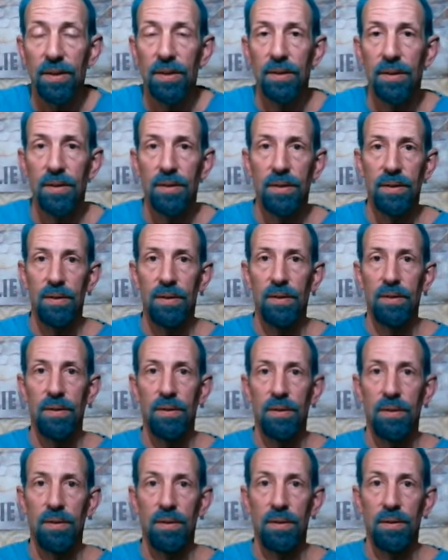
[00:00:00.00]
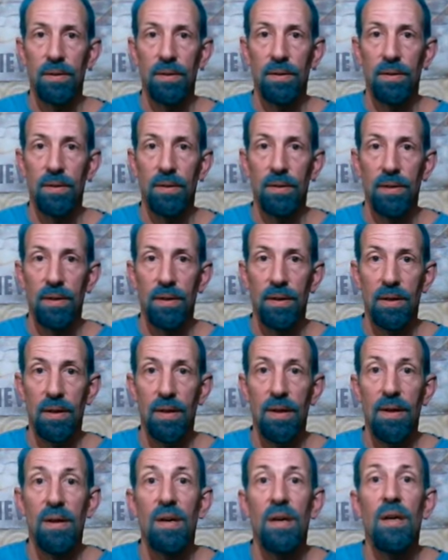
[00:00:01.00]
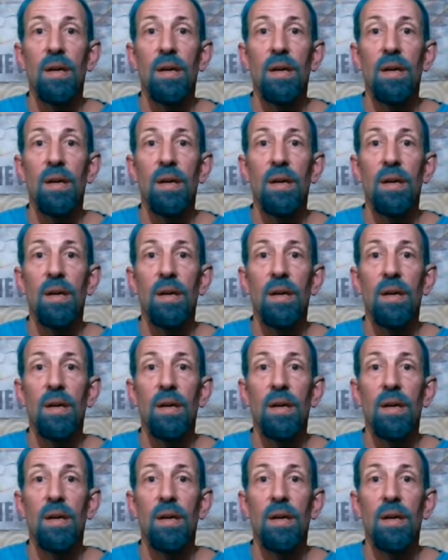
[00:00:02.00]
Nobody speaks.